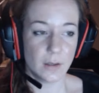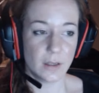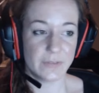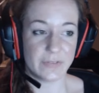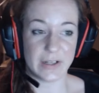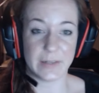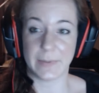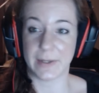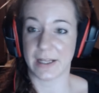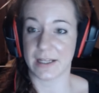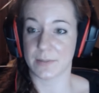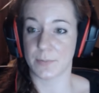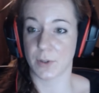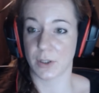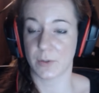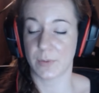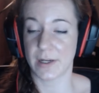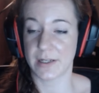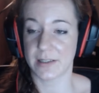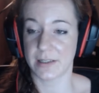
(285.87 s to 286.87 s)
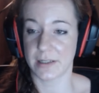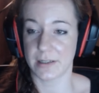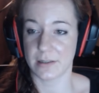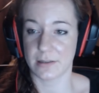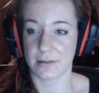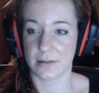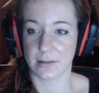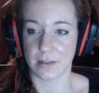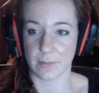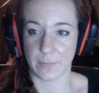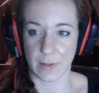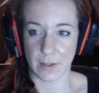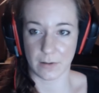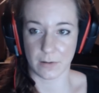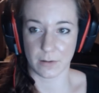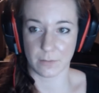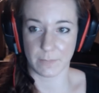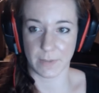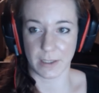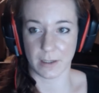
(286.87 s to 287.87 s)
If anybody has more questions
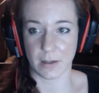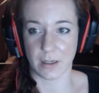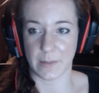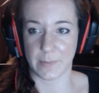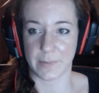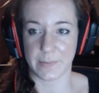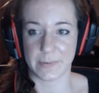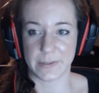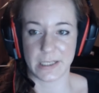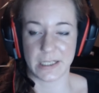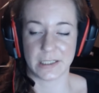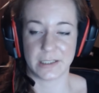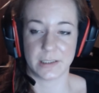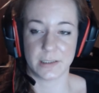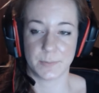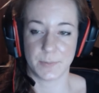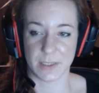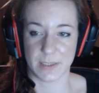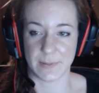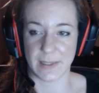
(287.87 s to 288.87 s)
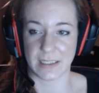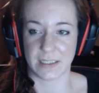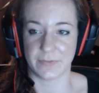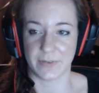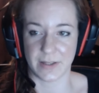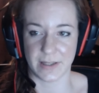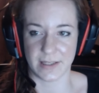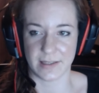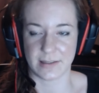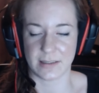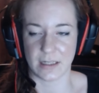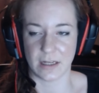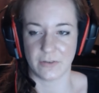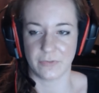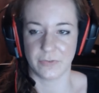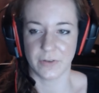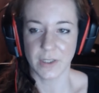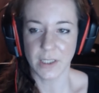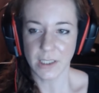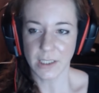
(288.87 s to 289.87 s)
about my ergonomic perspective on this
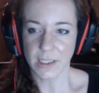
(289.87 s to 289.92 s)
stuff,